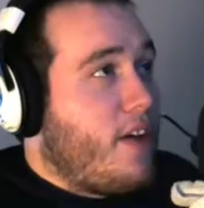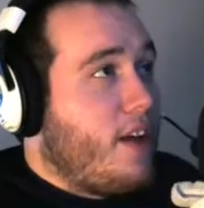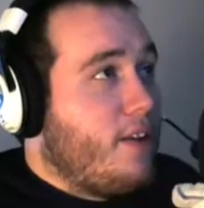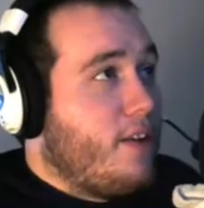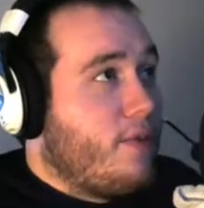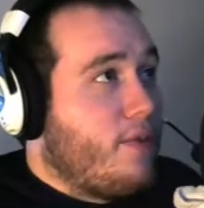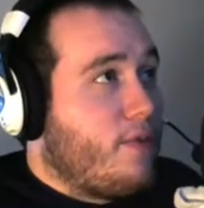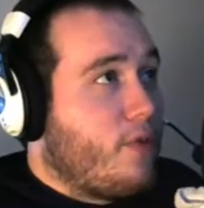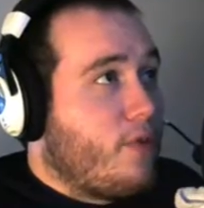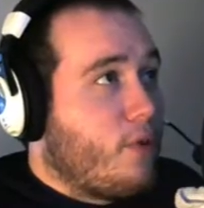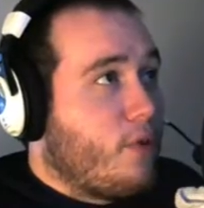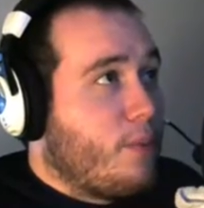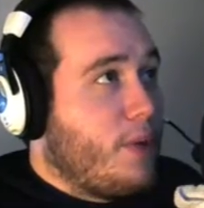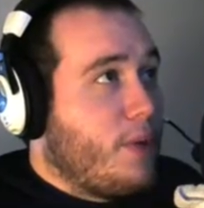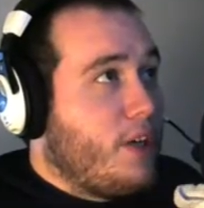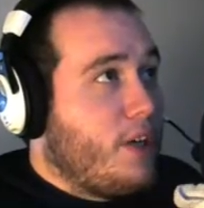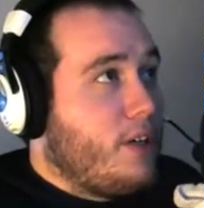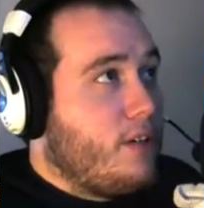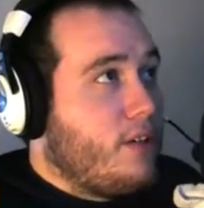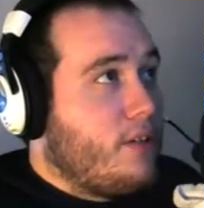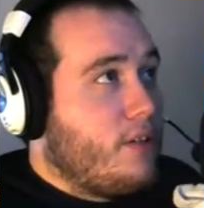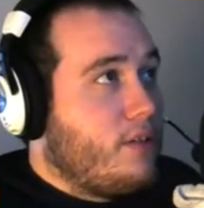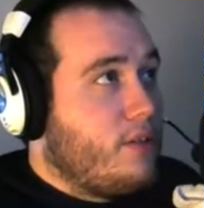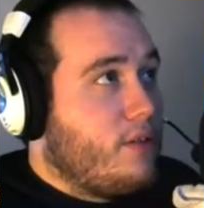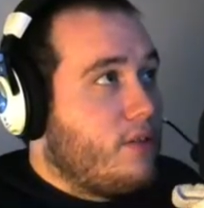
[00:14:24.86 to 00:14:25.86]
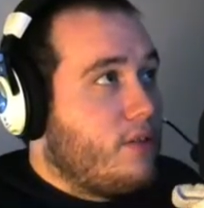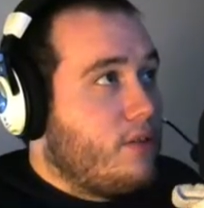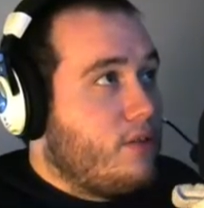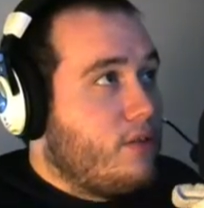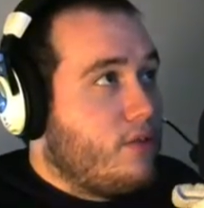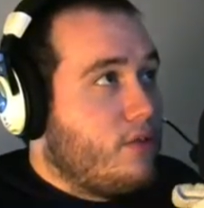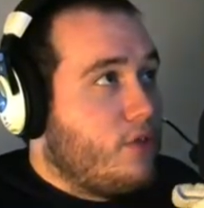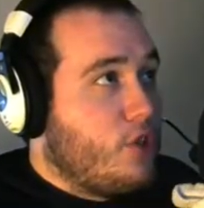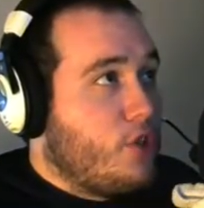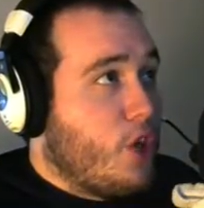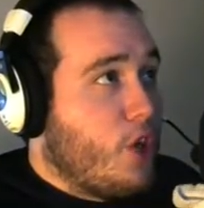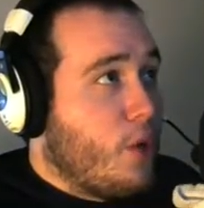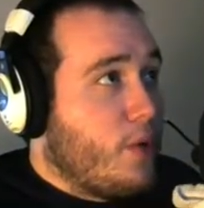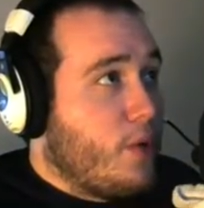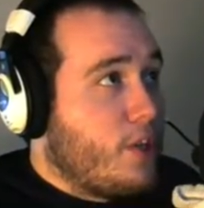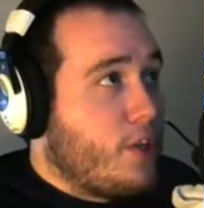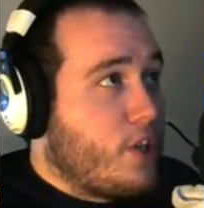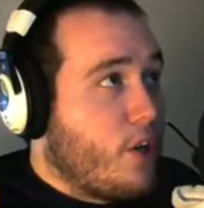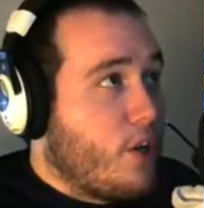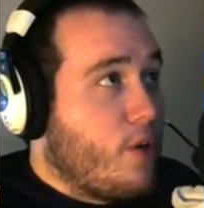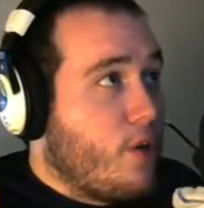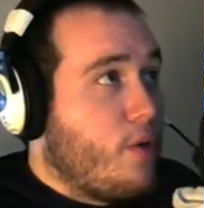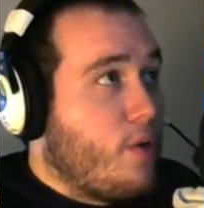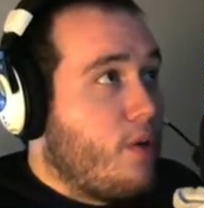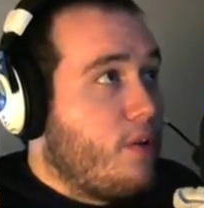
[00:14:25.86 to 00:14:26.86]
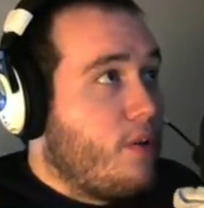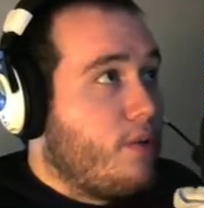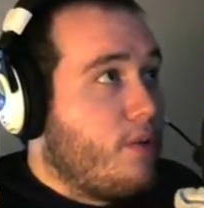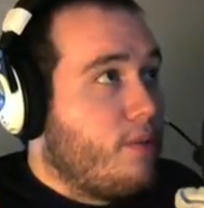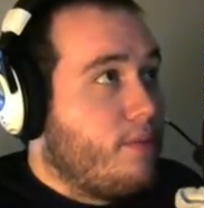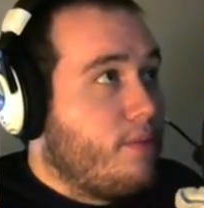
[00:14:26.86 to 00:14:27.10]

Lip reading: hidden for me, Joey Joe?